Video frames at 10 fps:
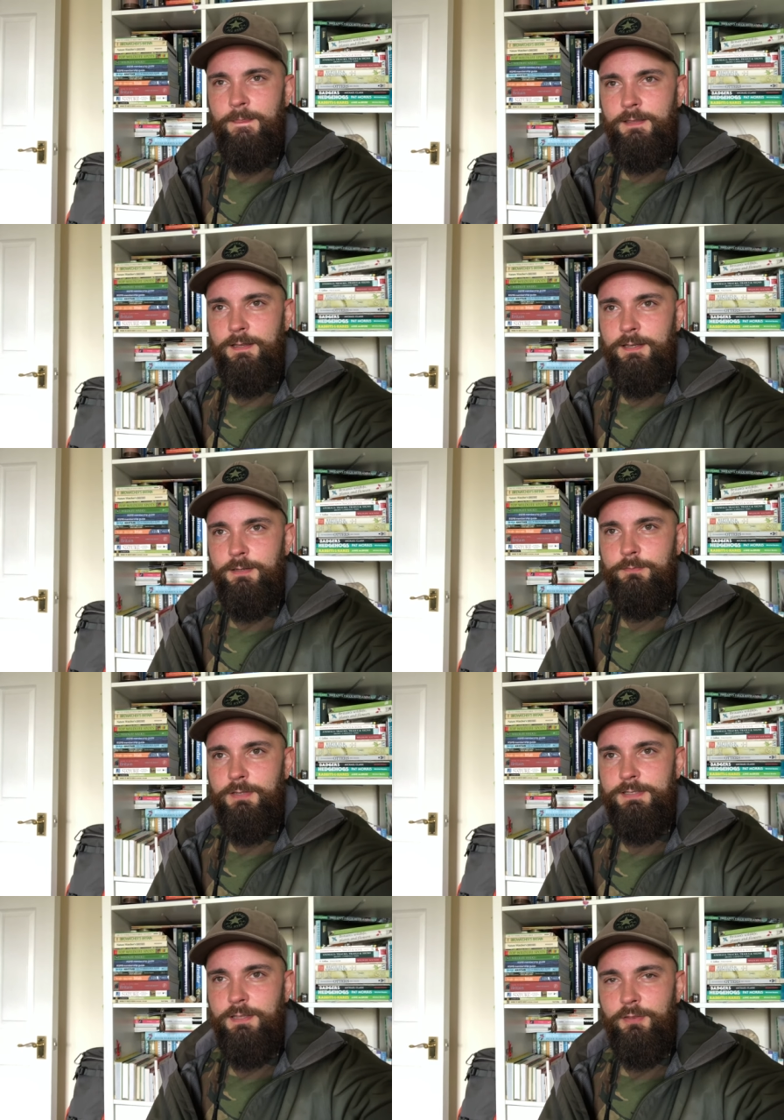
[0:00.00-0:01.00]
um,
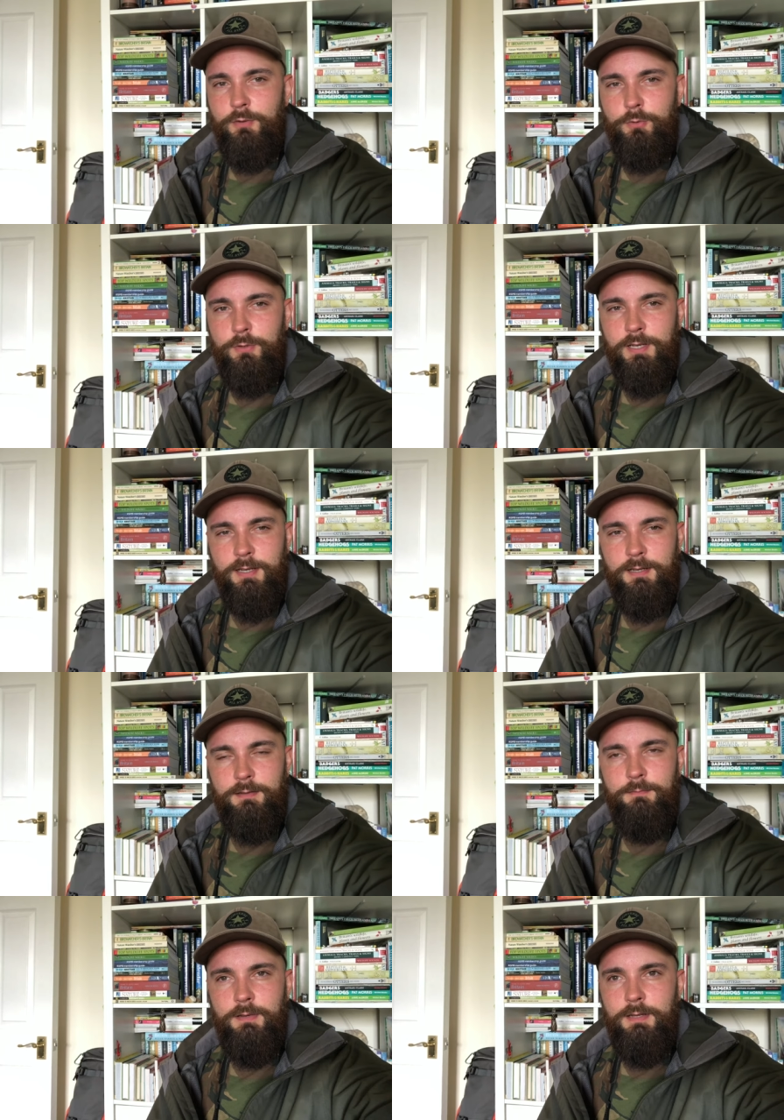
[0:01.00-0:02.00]
Southern Hawker,
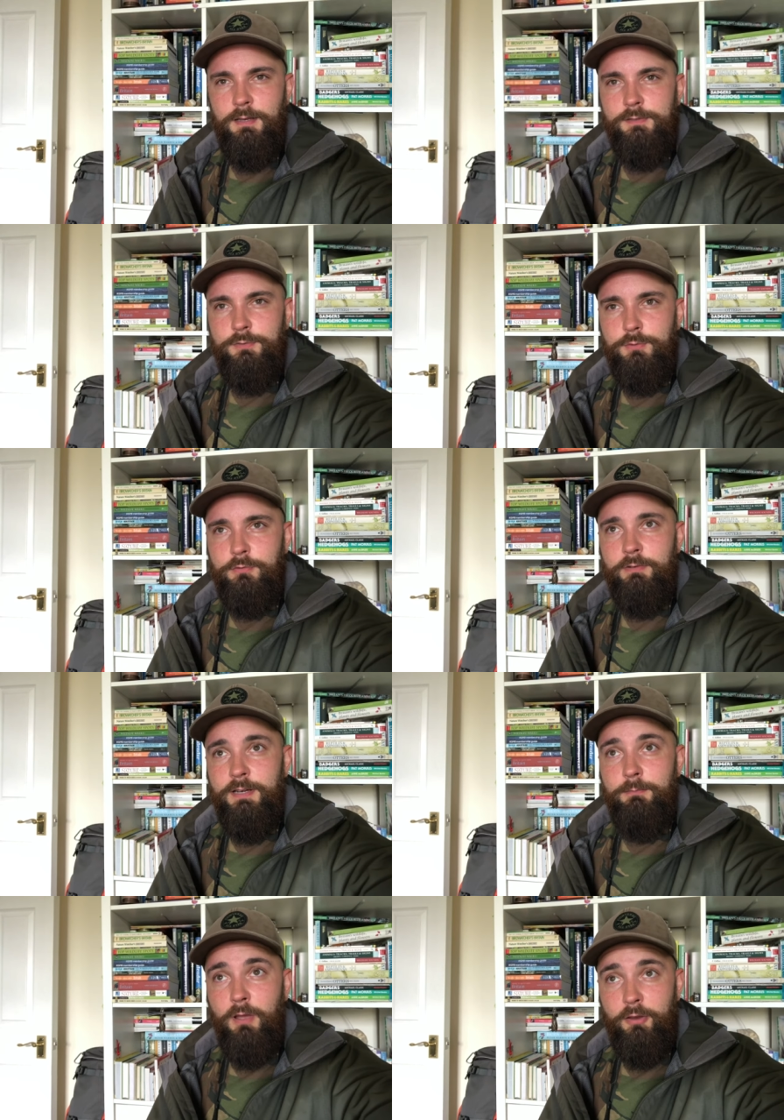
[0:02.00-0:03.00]
I saw a uh,
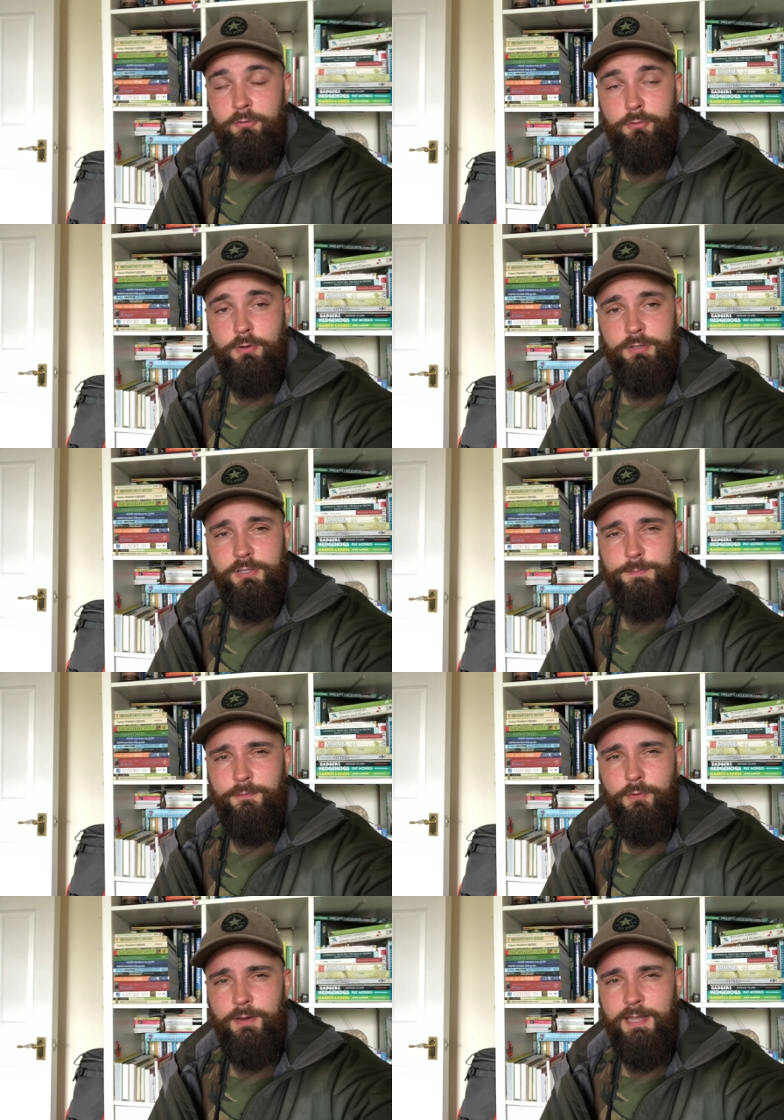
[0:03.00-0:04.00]
Migrant Hawker just
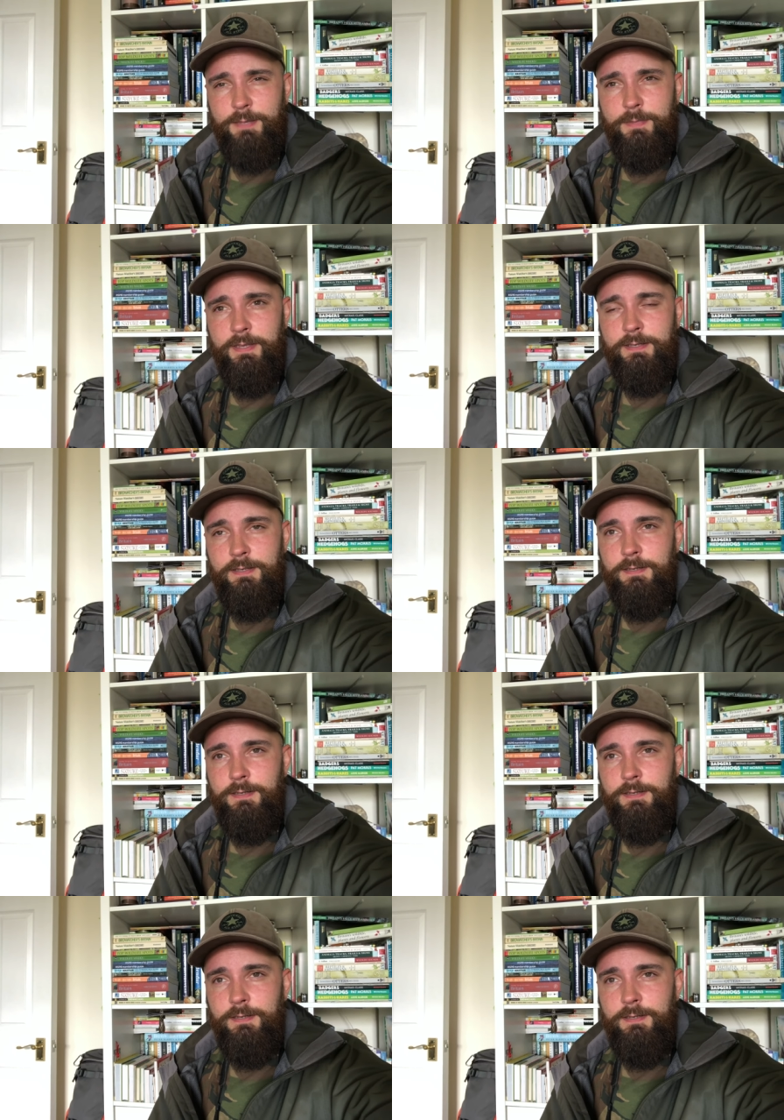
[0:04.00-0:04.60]
before I came in,